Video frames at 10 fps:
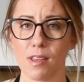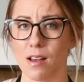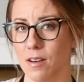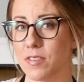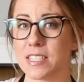
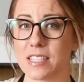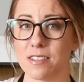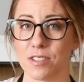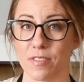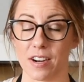obviously it
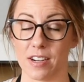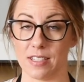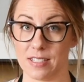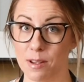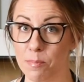was a very
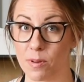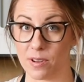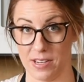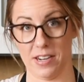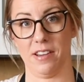simple
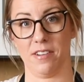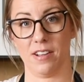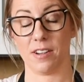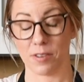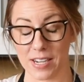
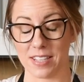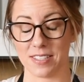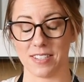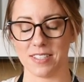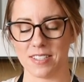
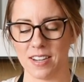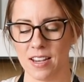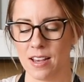ingredients list.